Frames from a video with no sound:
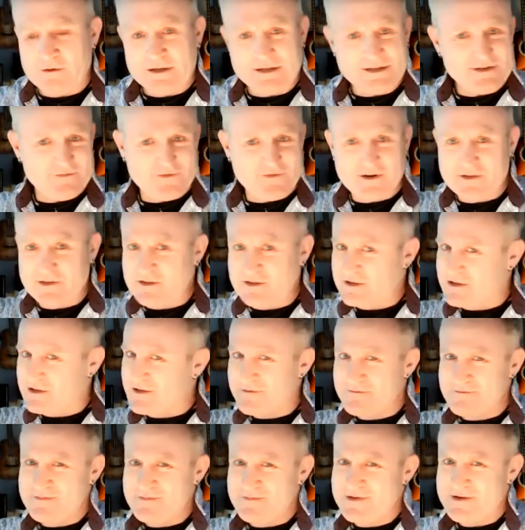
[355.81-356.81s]
It's
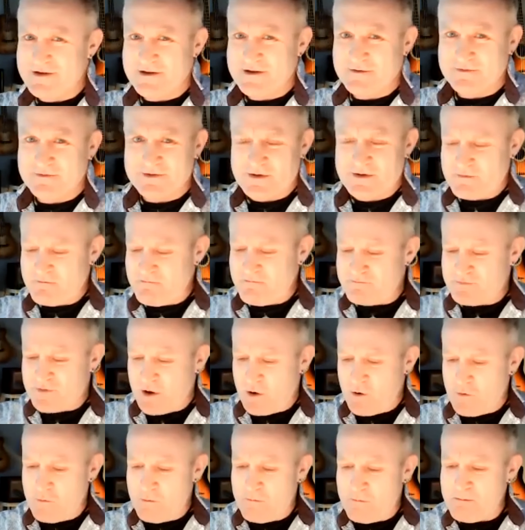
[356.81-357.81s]

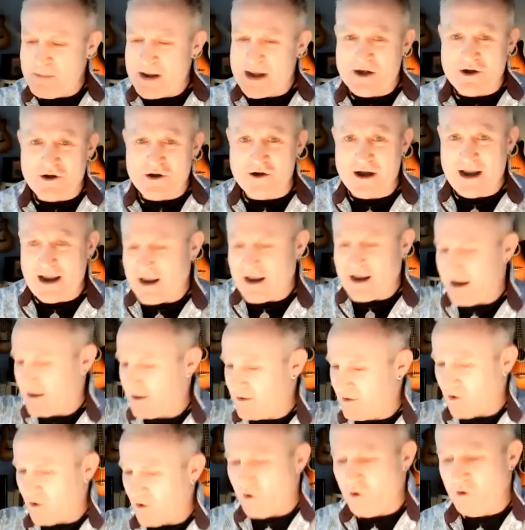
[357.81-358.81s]
the meter
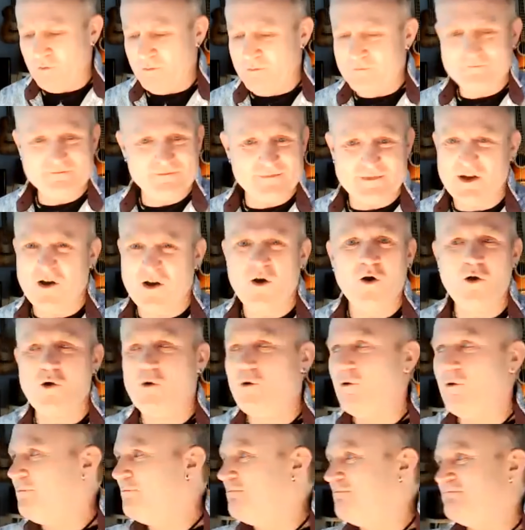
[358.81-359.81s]
and the
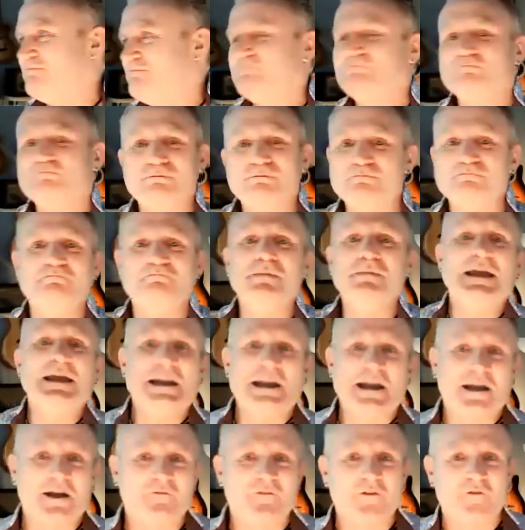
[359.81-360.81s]
whole
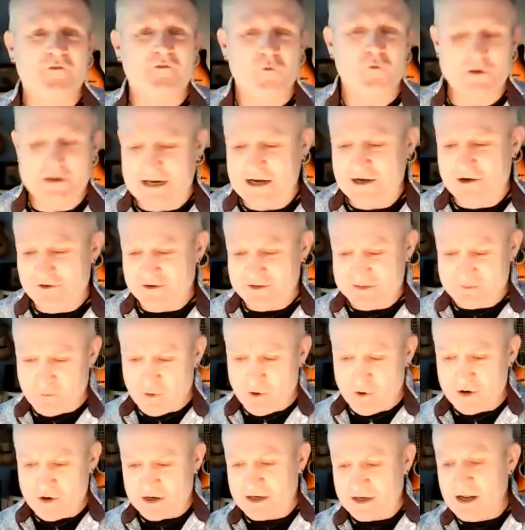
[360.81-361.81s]
meaning of a 14er is
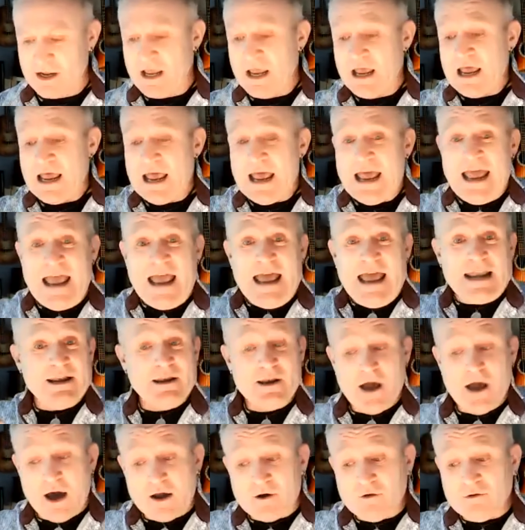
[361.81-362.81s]
broken,
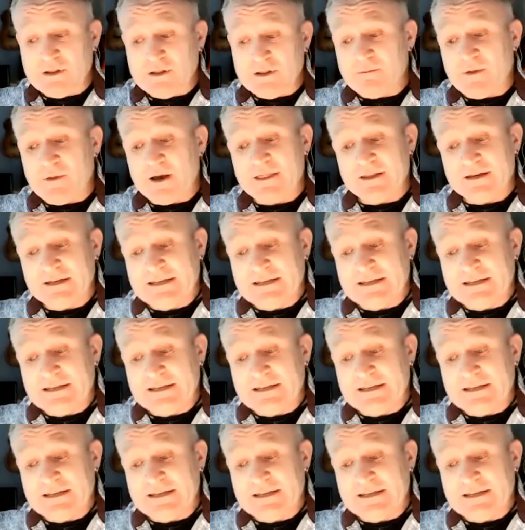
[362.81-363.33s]
not only by the